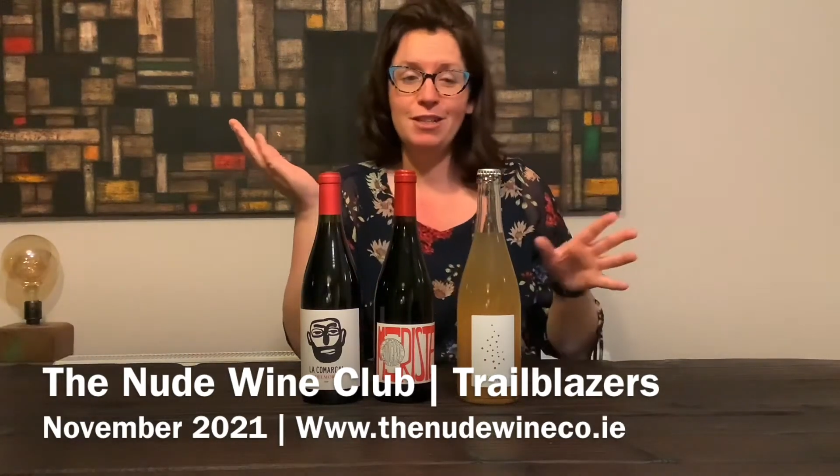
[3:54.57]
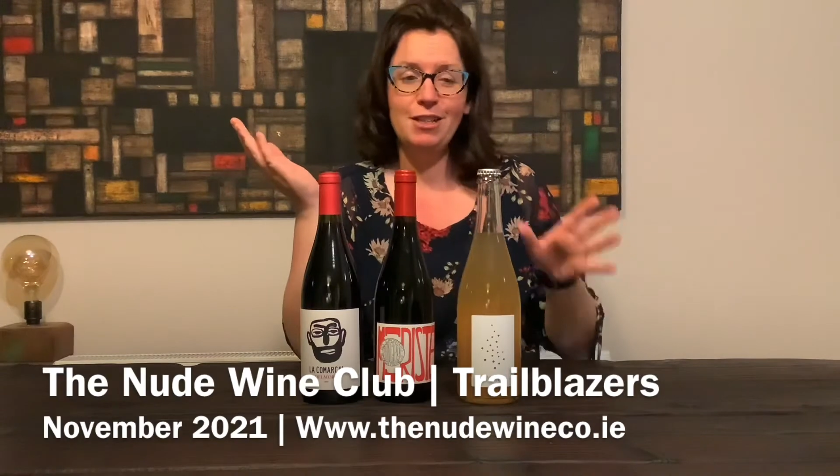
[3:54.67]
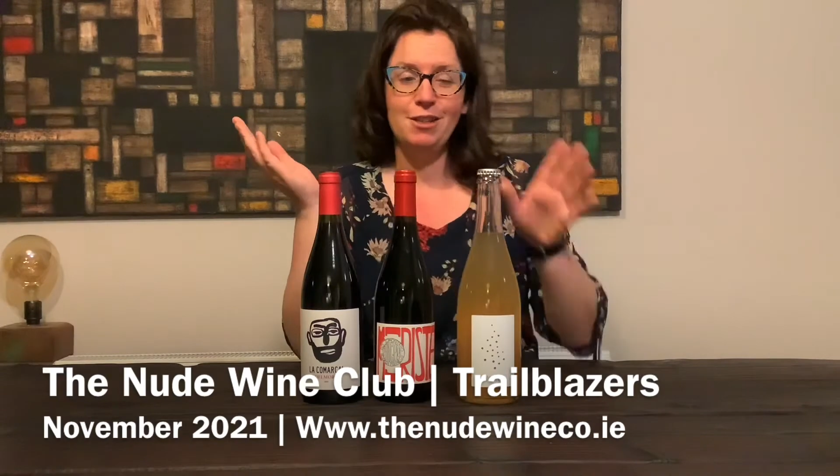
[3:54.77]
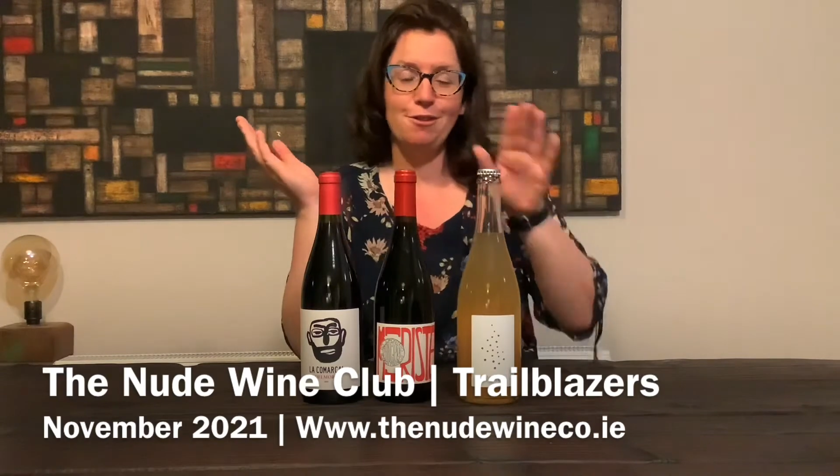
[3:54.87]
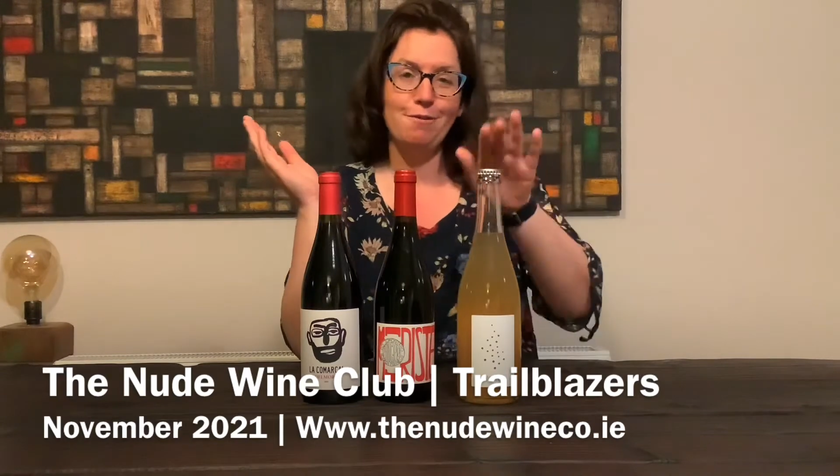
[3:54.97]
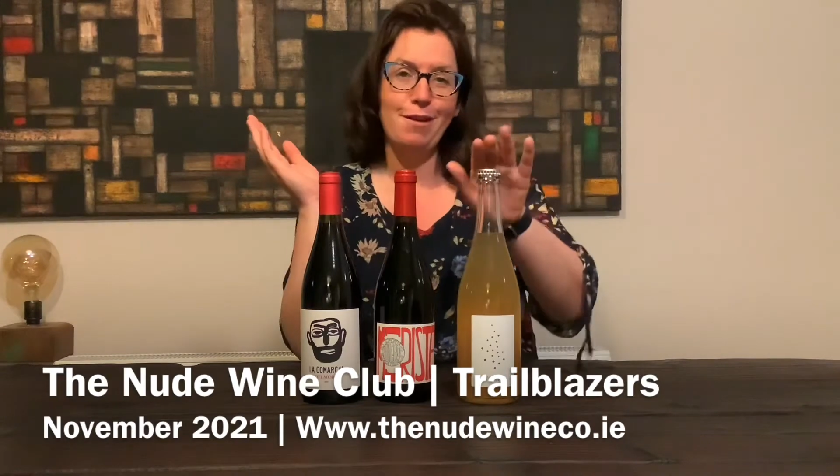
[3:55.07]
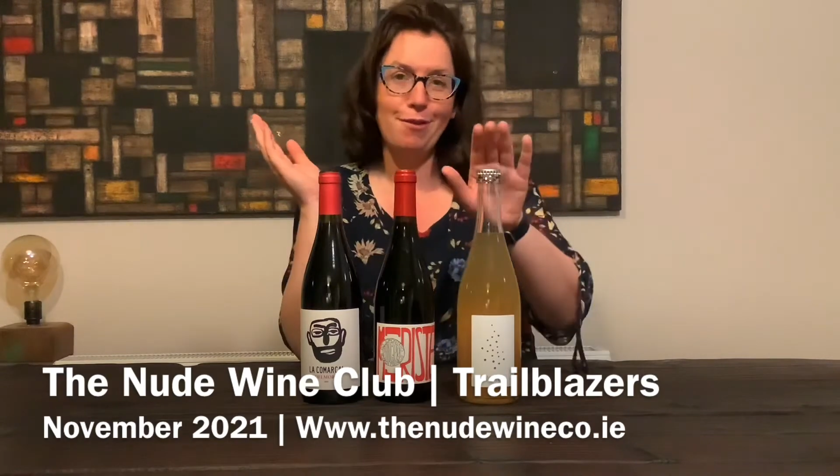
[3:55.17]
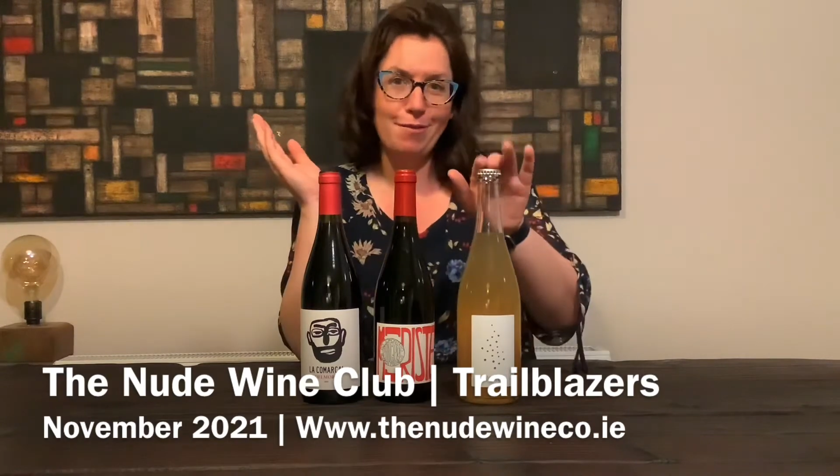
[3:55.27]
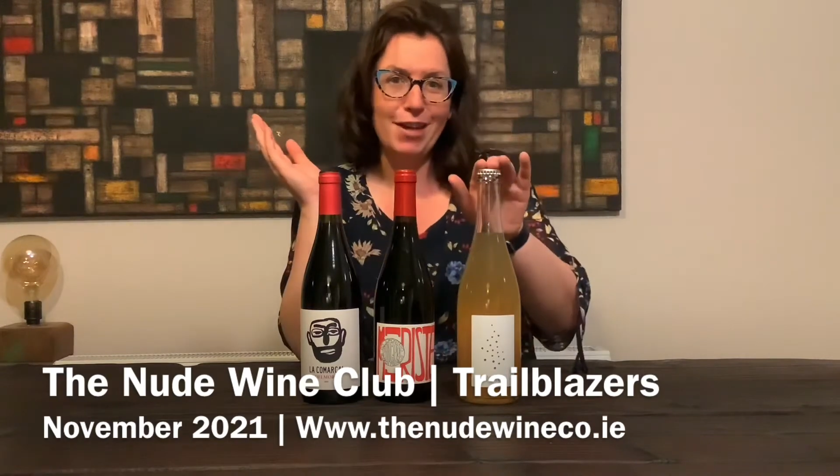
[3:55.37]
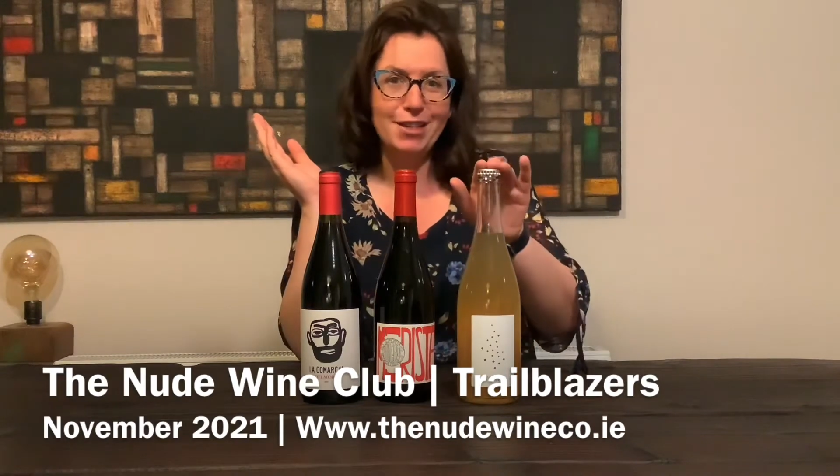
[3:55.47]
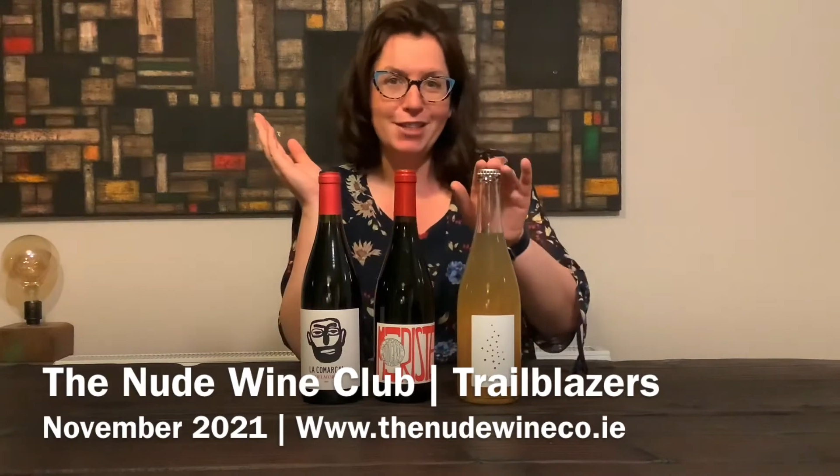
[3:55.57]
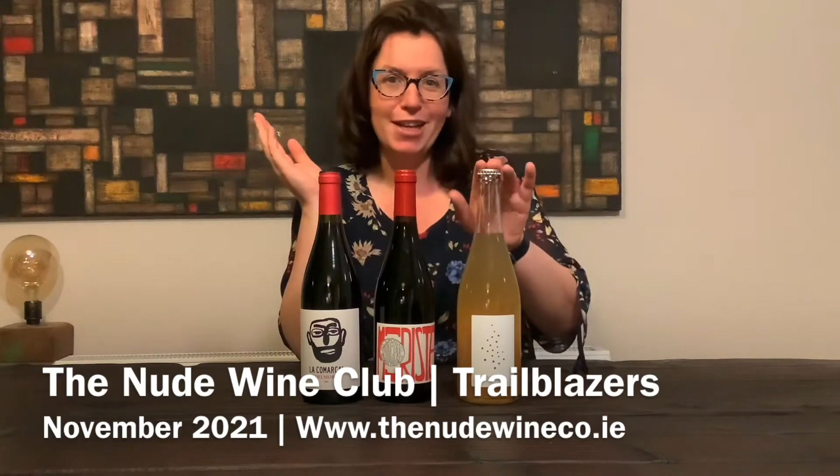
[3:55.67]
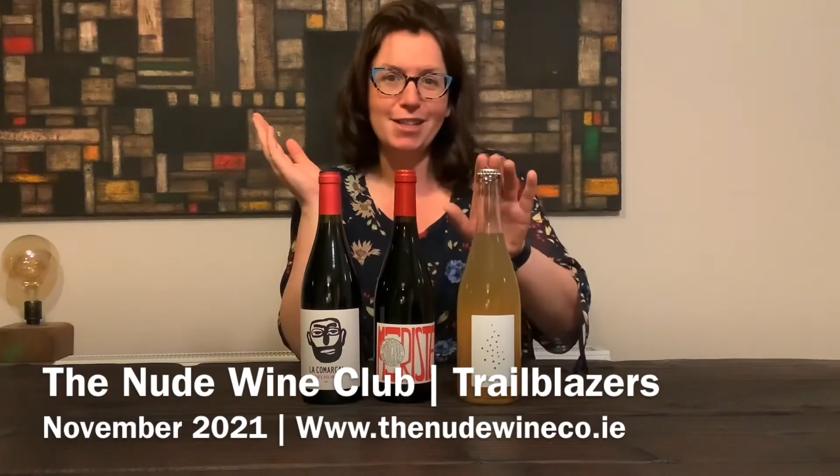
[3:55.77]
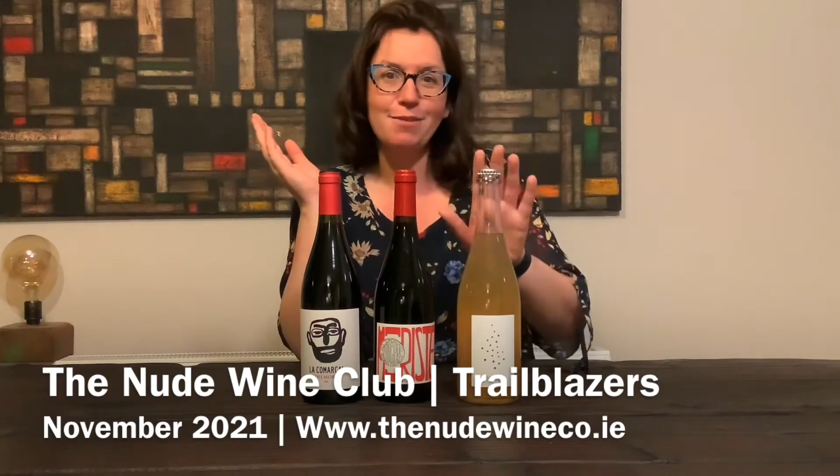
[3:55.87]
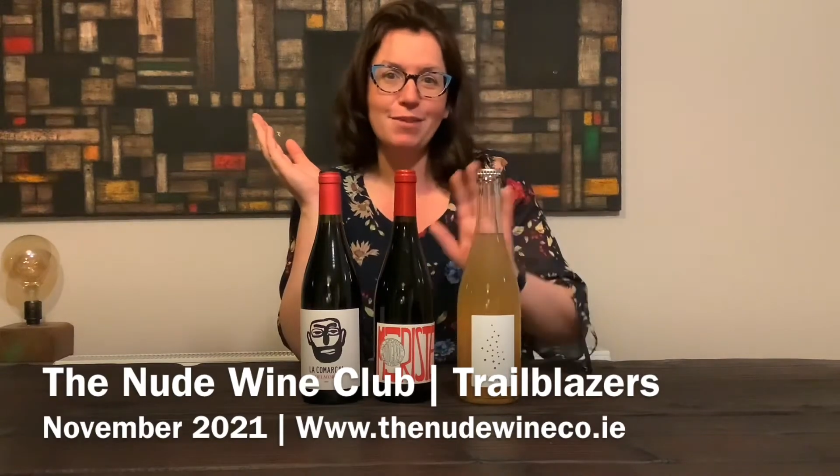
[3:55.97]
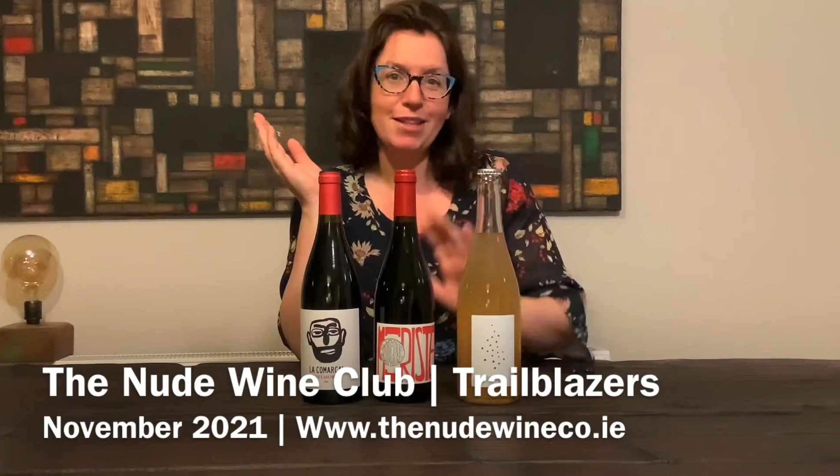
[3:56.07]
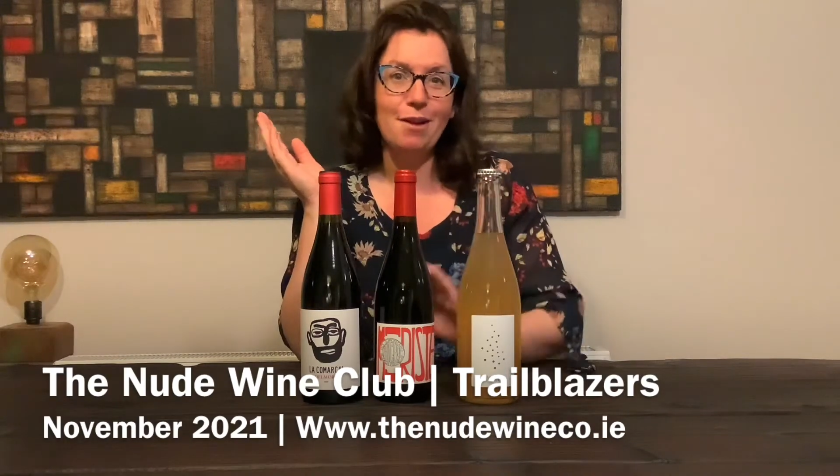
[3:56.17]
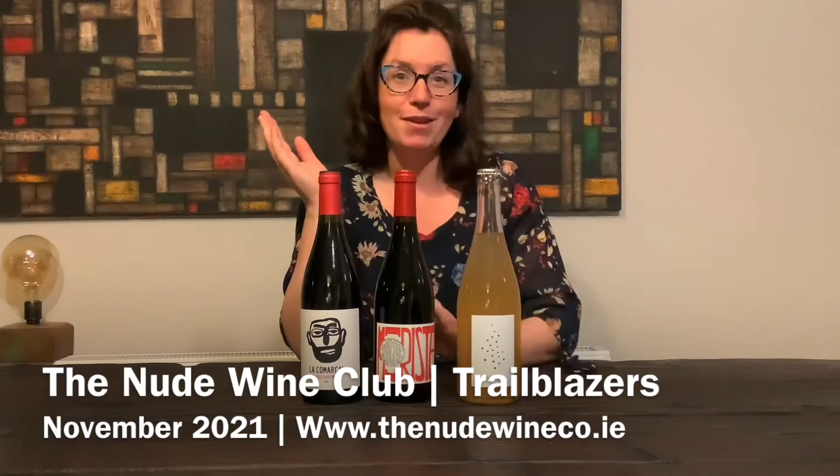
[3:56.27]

So we've managed to get something that we